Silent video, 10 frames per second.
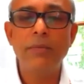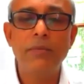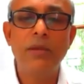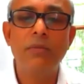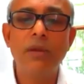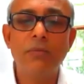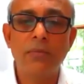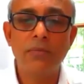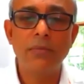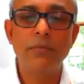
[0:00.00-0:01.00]

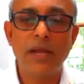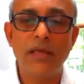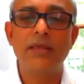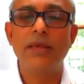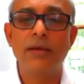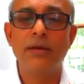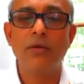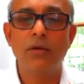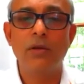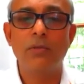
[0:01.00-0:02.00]
premium pricing
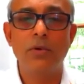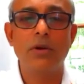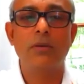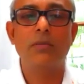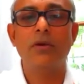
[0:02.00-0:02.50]
on your product,